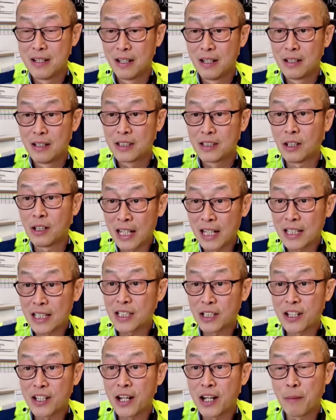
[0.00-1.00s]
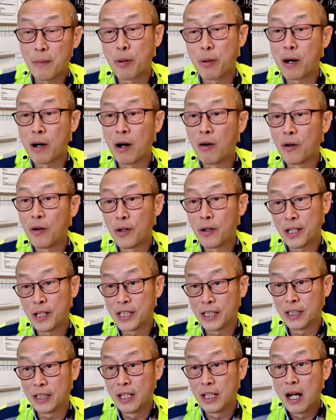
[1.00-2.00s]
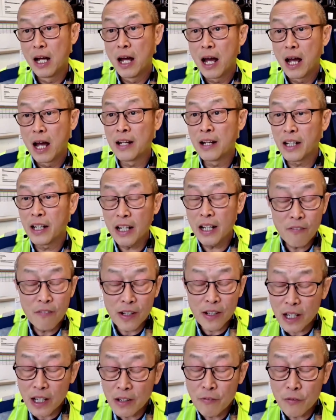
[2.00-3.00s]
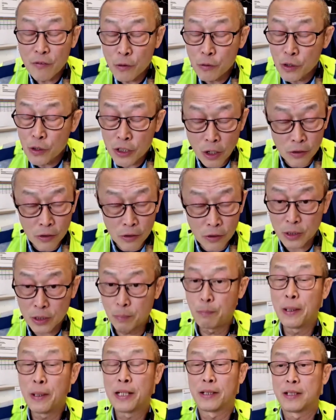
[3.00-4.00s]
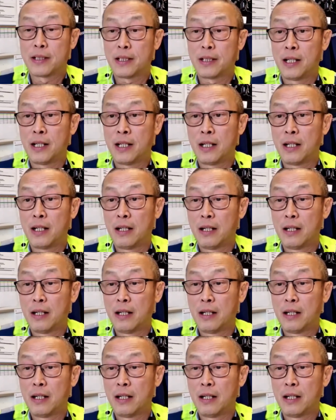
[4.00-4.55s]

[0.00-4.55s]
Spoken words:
So that's their priority. And even if you don't speak the